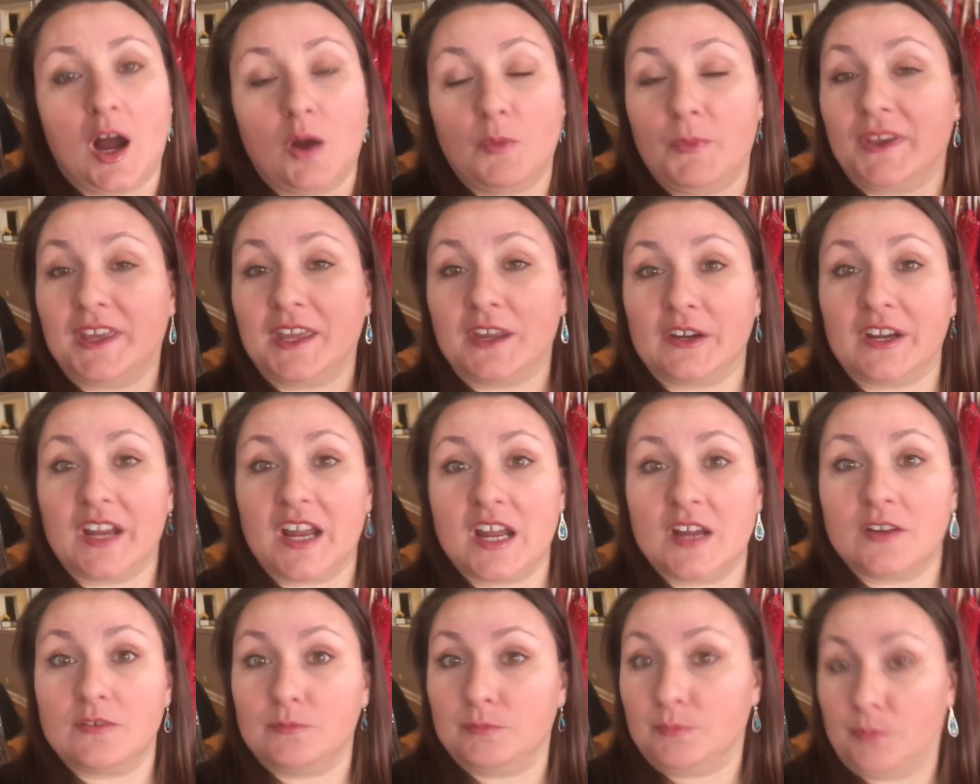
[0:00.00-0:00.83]
We carry
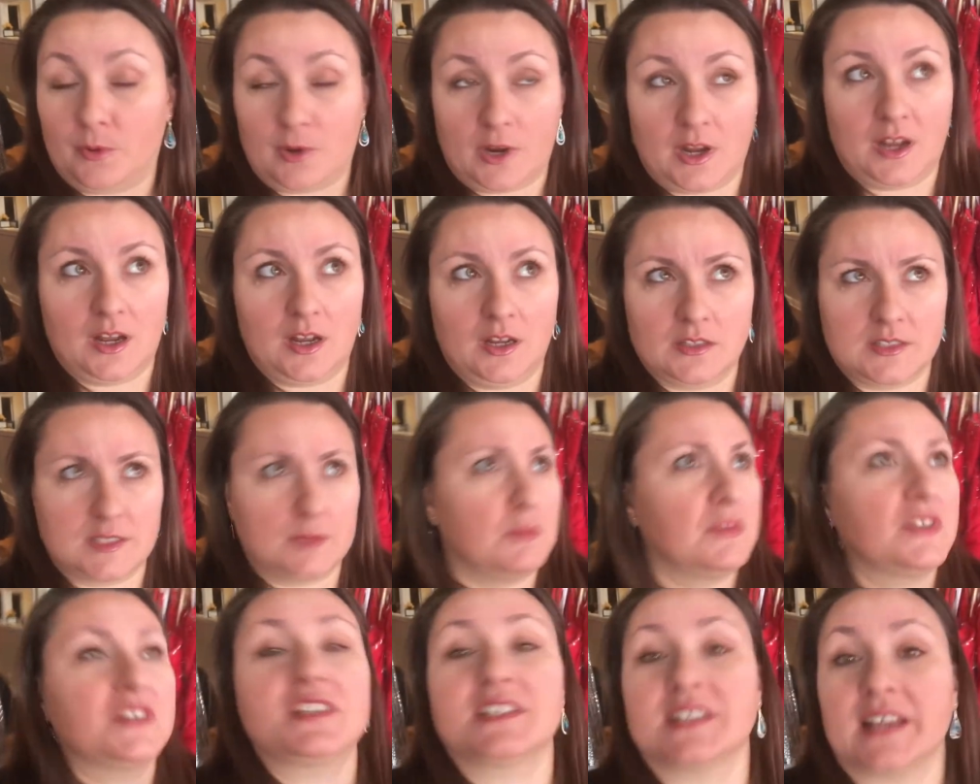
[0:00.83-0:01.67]
some
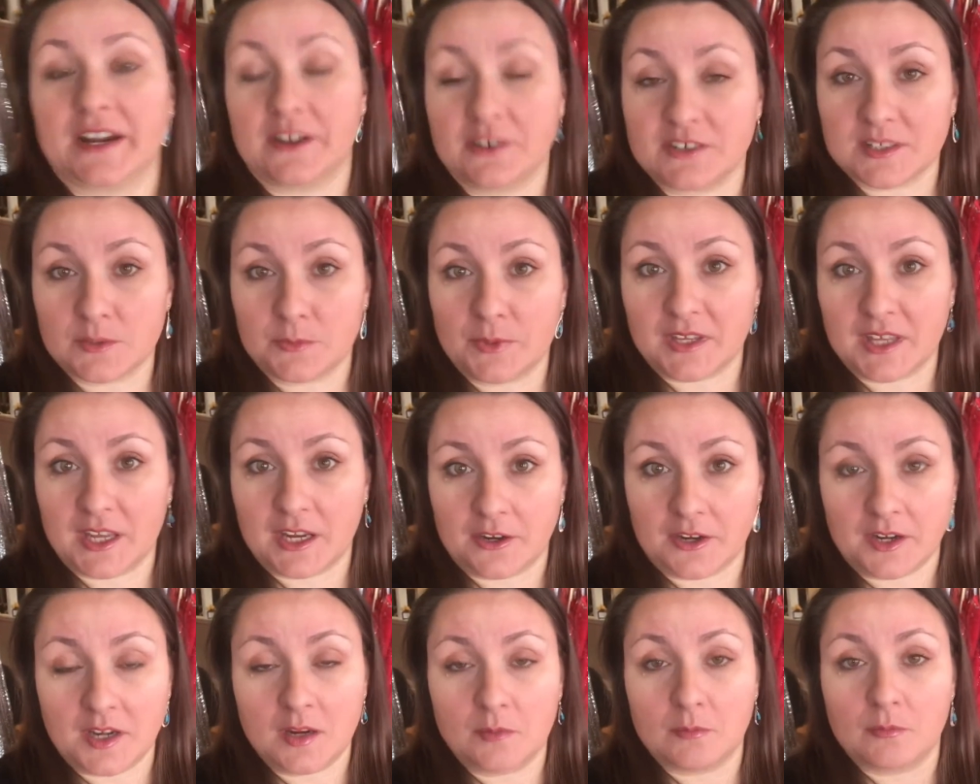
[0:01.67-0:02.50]
of the designers that we
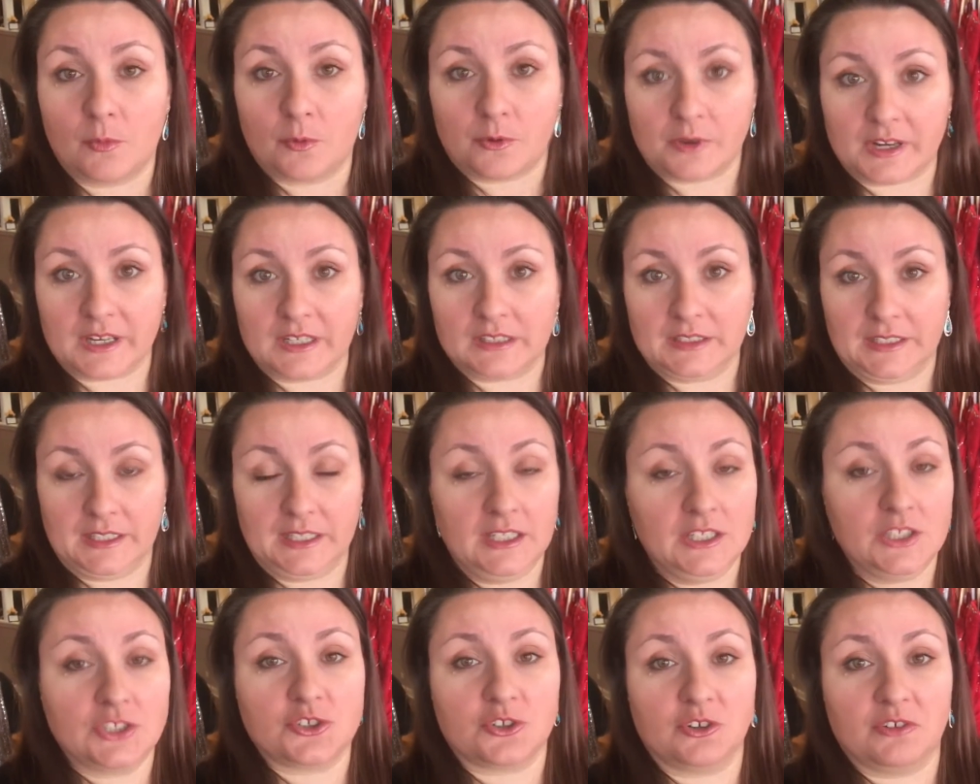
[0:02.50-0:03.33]
carry, Mori
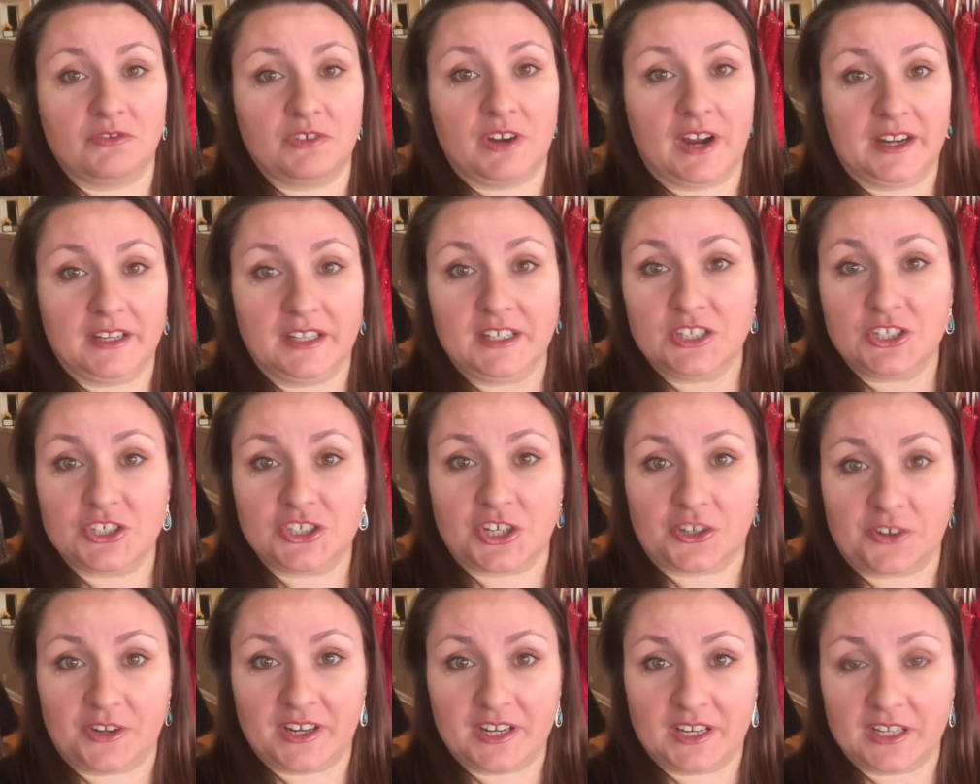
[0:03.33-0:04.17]
Lee, Giovanni,
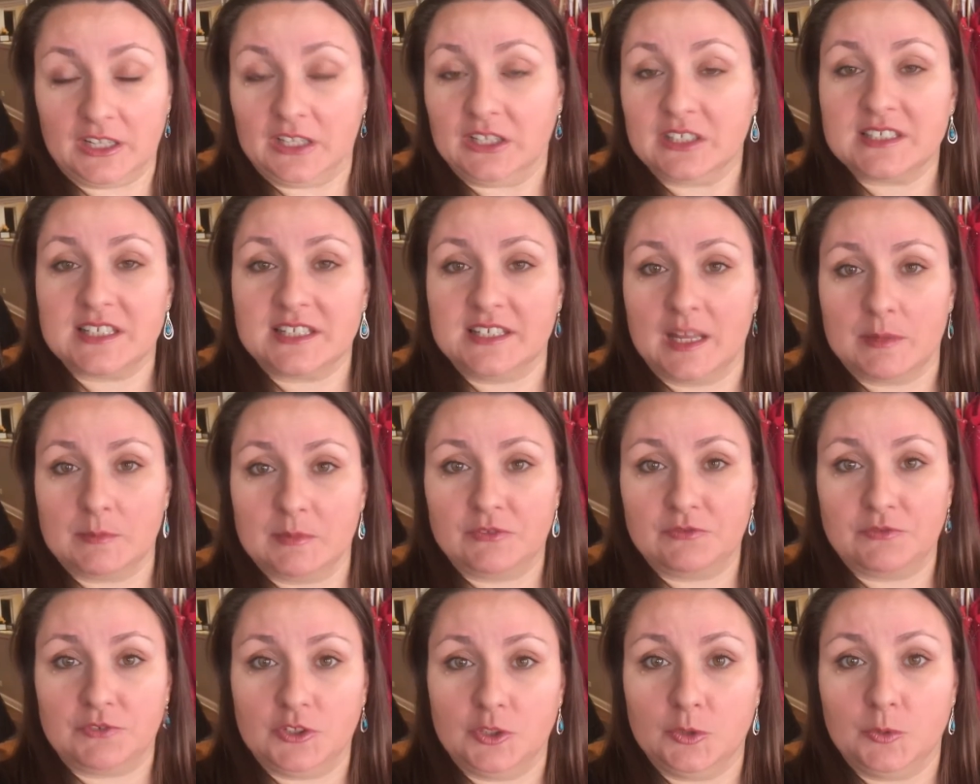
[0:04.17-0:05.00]
Sherry Hill, to name
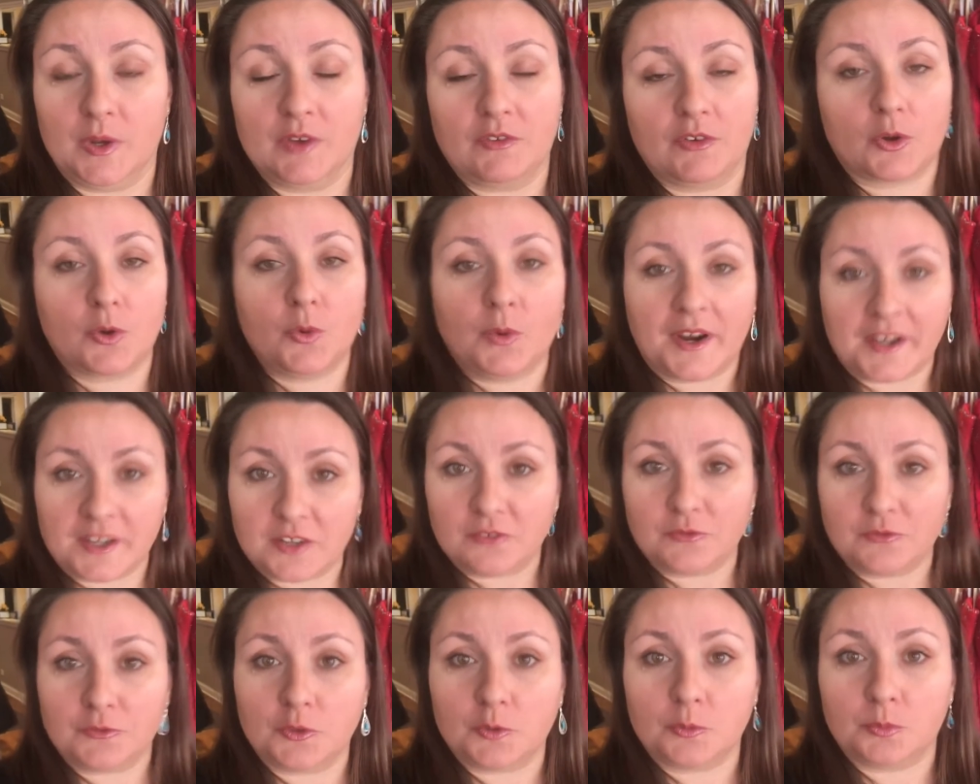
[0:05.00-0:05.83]
a few. We have quite
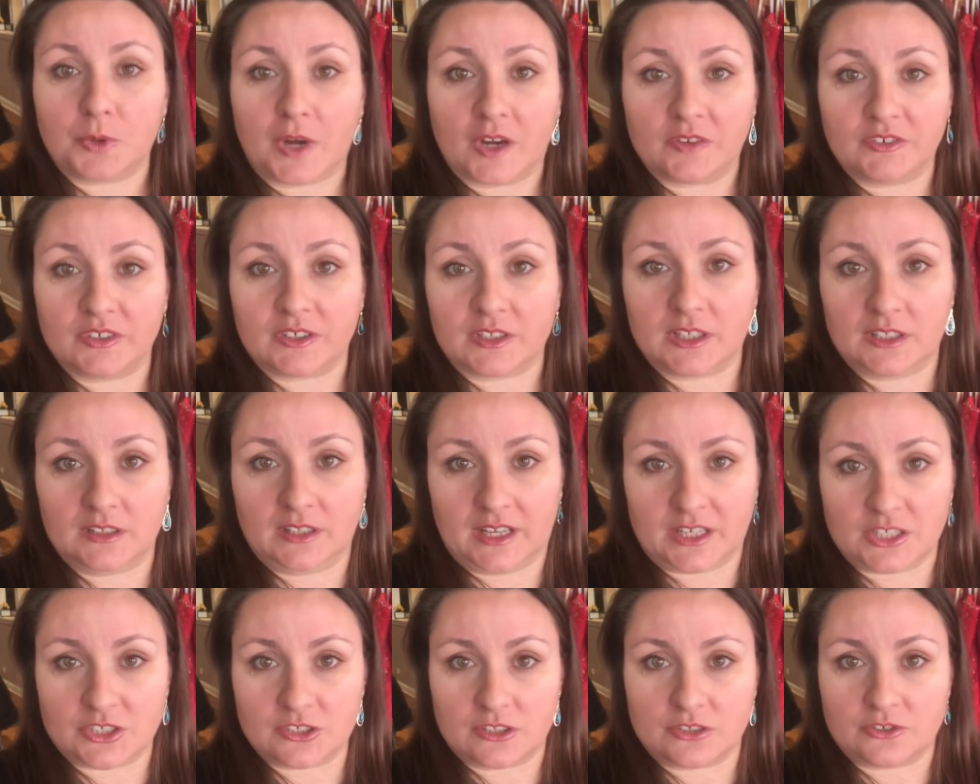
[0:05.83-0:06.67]
a few private
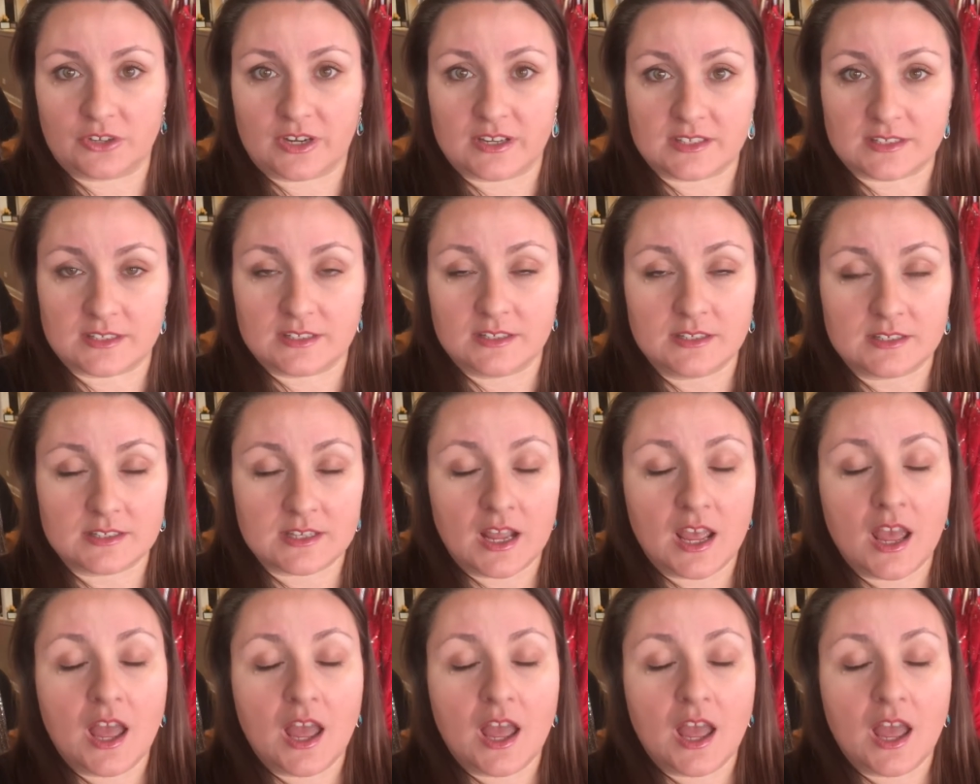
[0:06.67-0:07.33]
collection dresses.